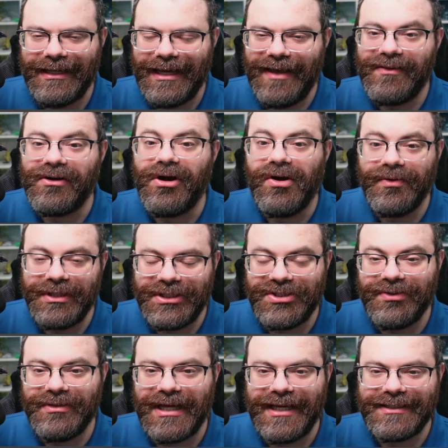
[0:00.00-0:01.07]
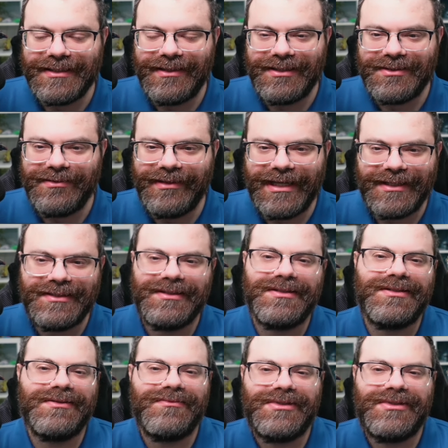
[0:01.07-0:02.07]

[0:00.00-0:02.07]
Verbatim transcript: and there are only two lies in these two guesses.